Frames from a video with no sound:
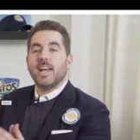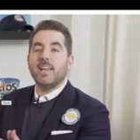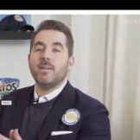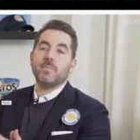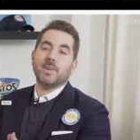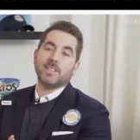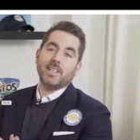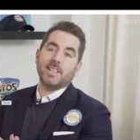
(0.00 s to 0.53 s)

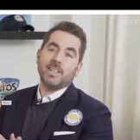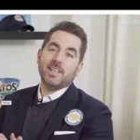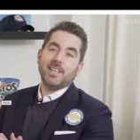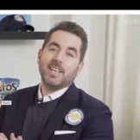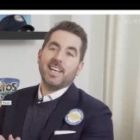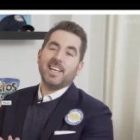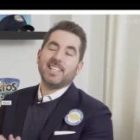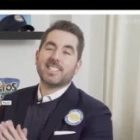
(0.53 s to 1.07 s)
Hey, Millie,
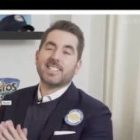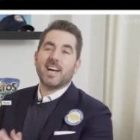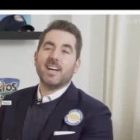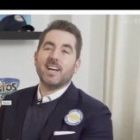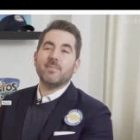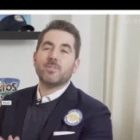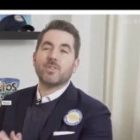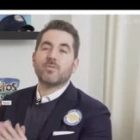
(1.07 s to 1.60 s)
it's
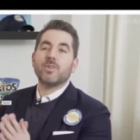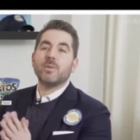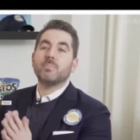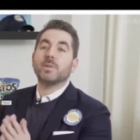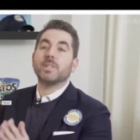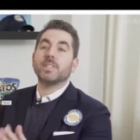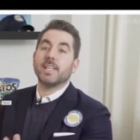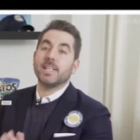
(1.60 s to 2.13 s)
time to
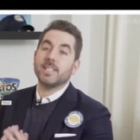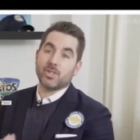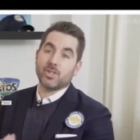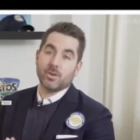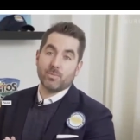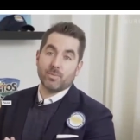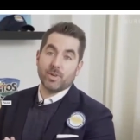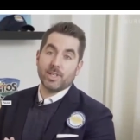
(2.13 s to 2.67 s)

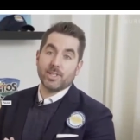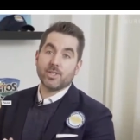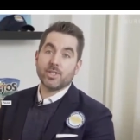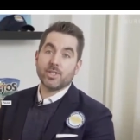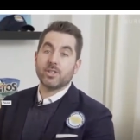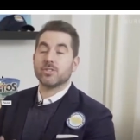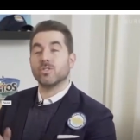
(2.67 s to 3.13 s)
replace your bridge.